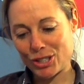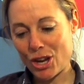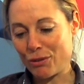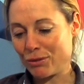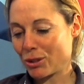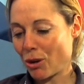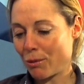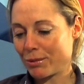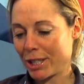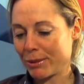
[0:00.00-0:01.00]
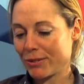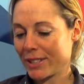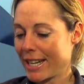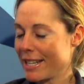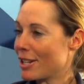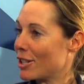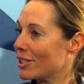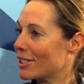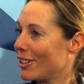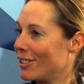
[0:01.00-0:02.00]
So, top tips for getting a
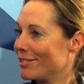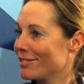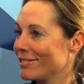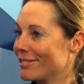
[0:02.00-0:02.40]
good start.